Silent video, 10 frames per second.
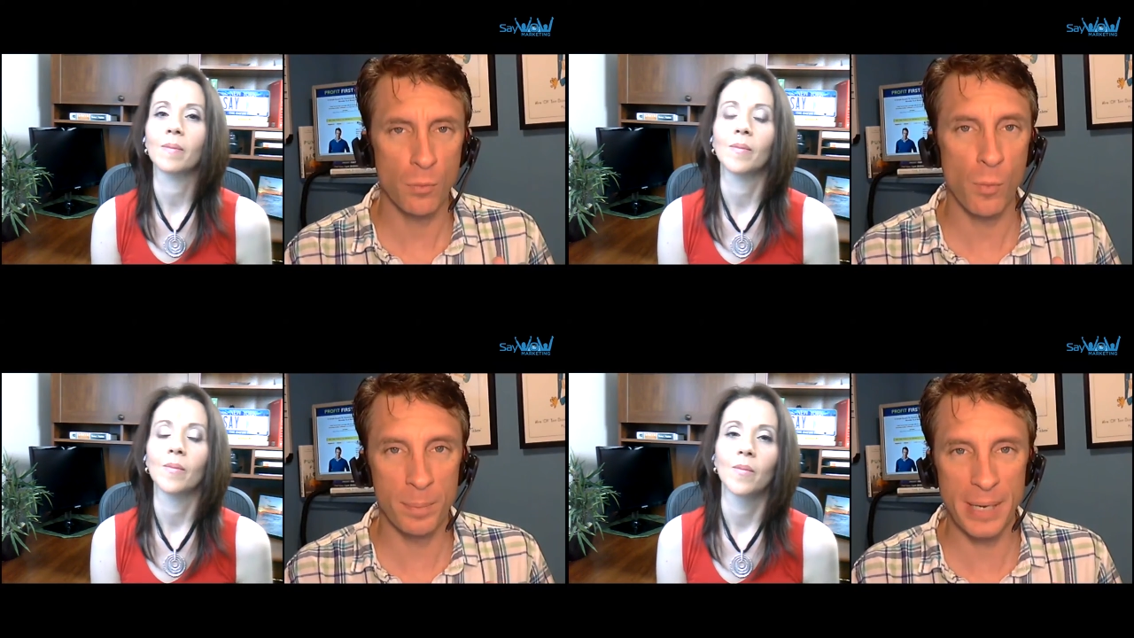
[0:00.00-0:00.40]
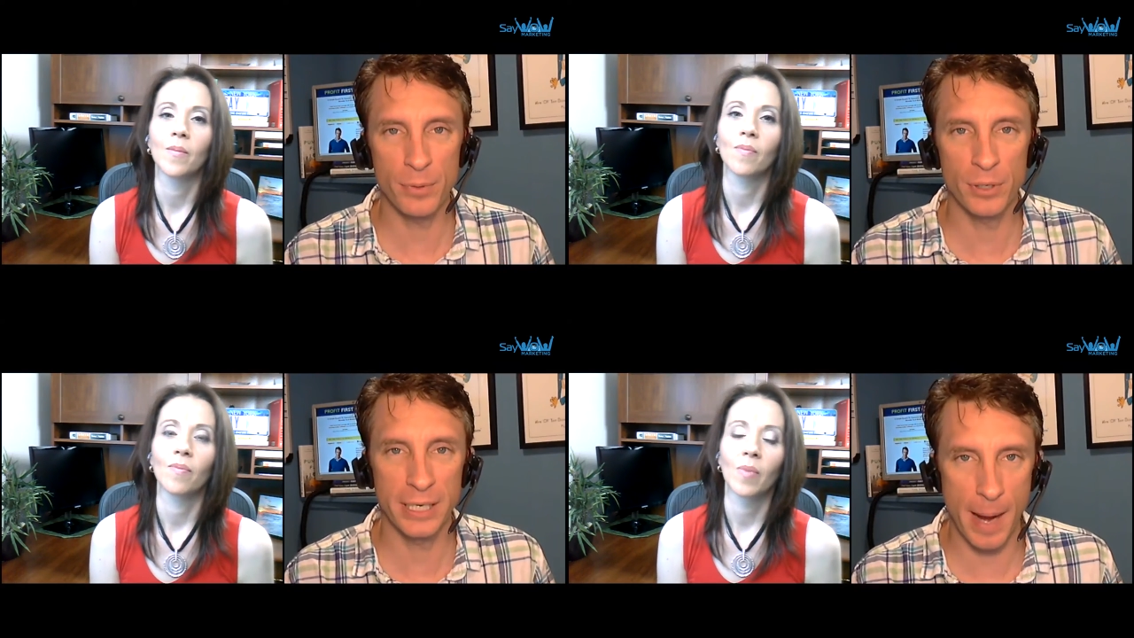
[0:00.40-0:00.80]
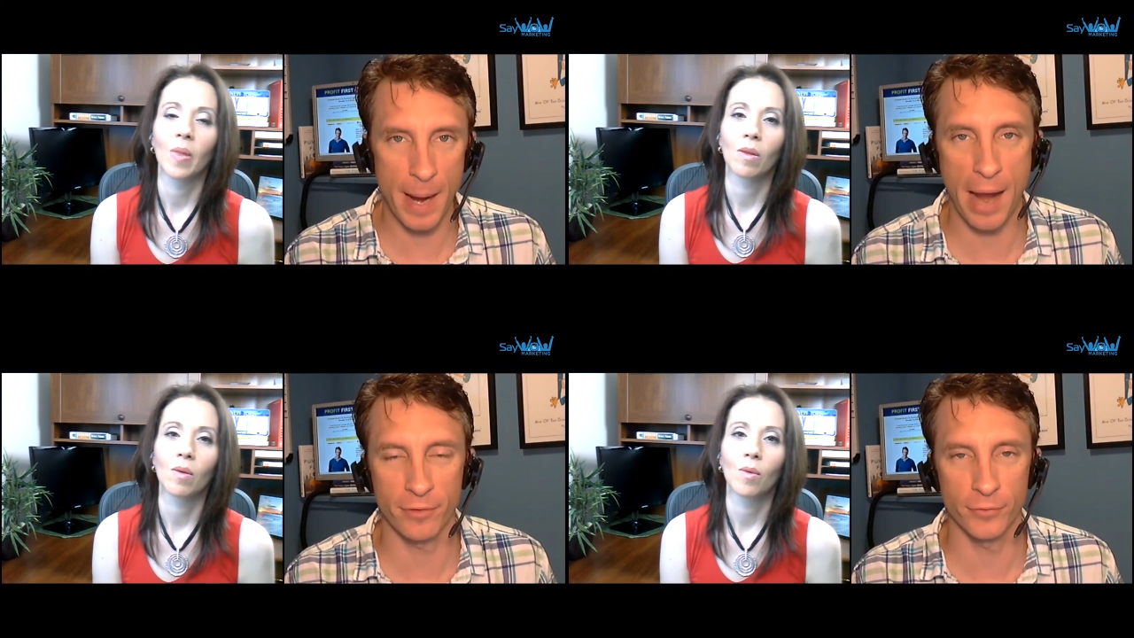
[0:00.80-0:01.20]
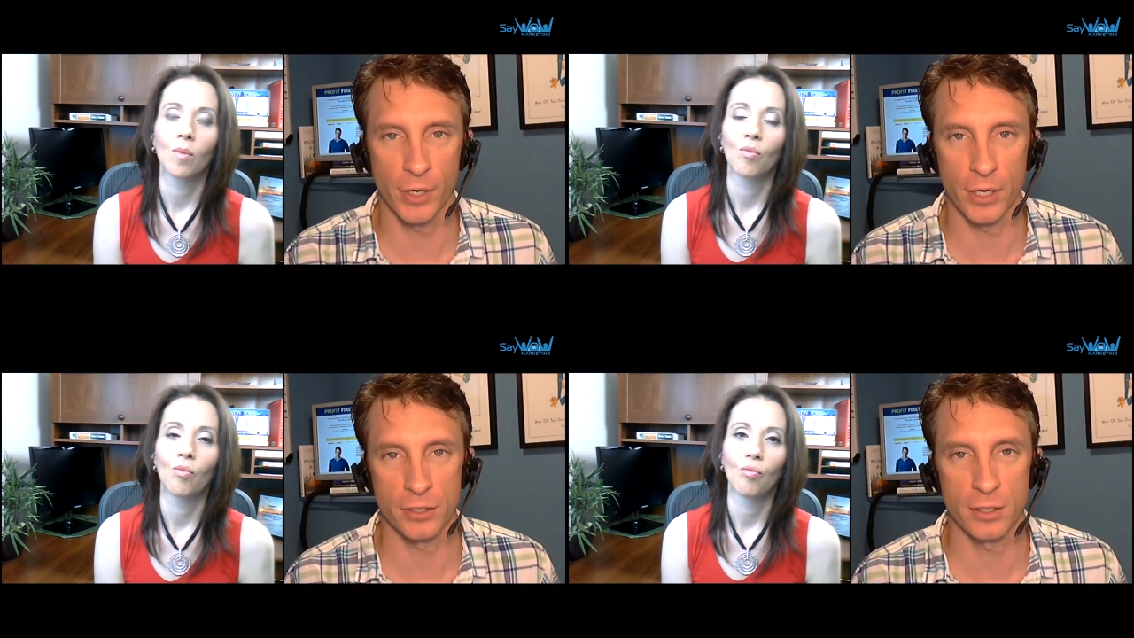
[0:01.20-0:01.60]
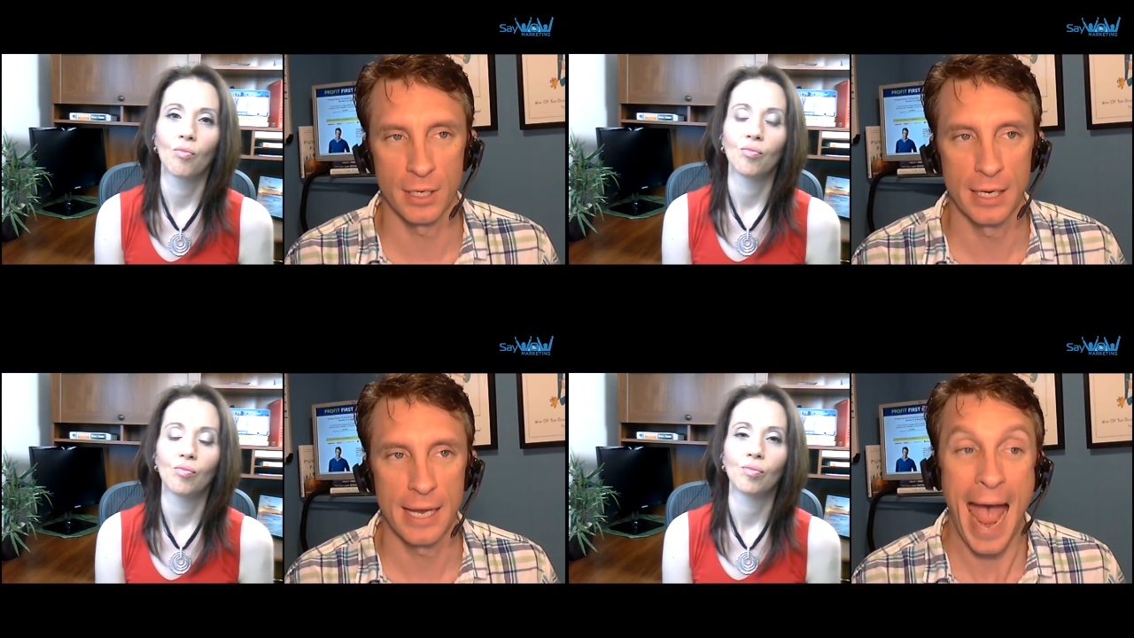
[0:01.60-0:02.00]
Speaker 1: When people hear about profit first,
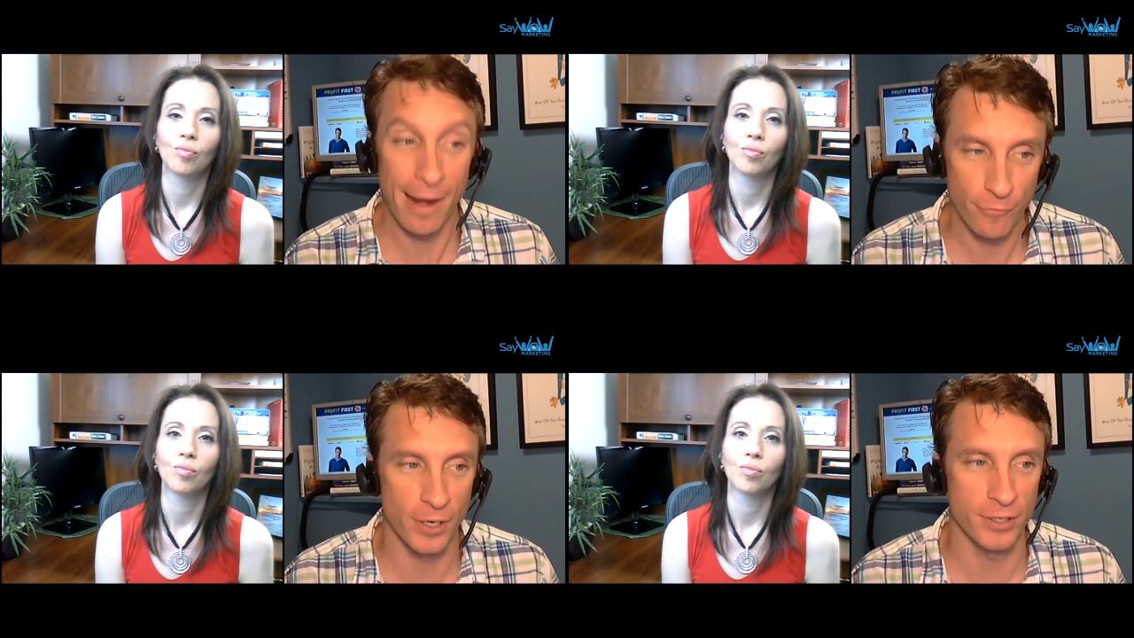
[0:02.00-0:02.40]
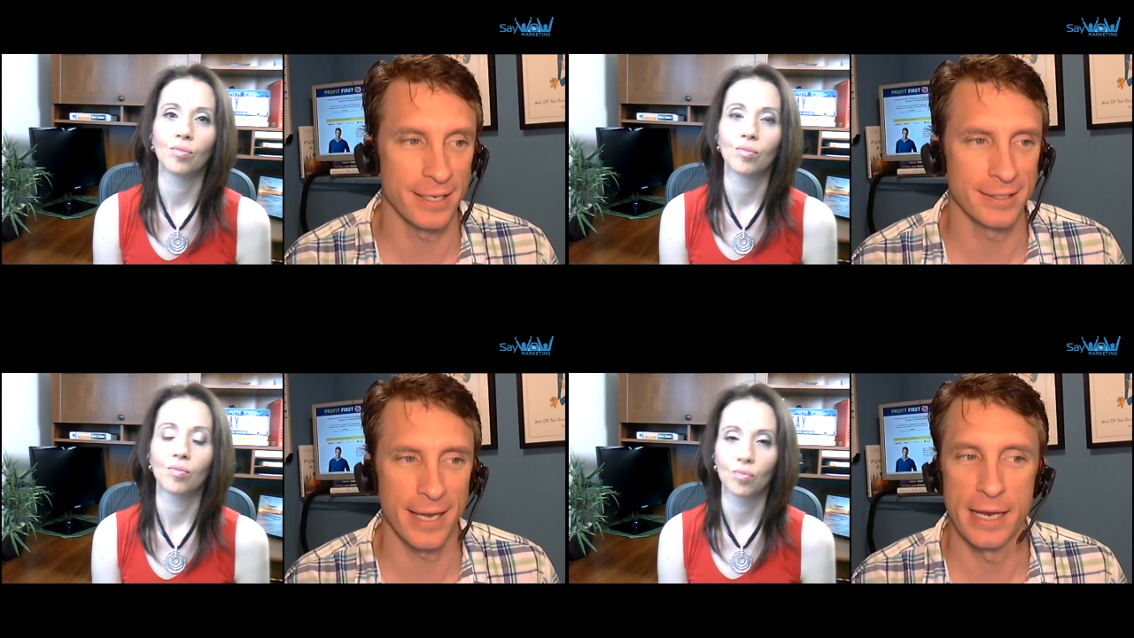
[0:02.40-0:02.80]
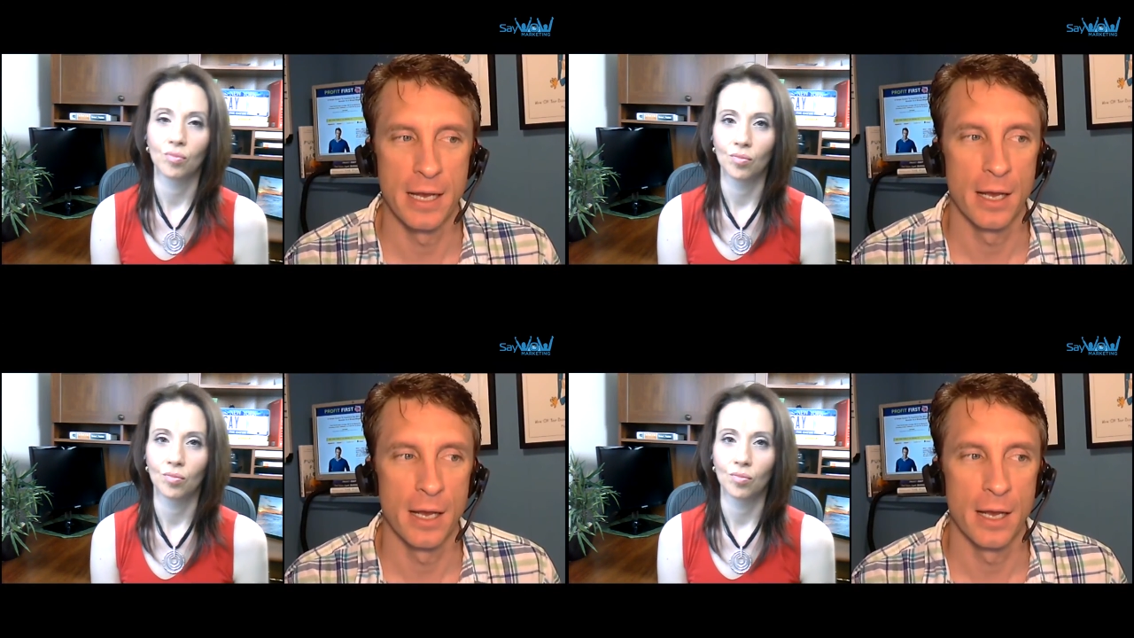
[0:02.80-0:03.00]
at first they say,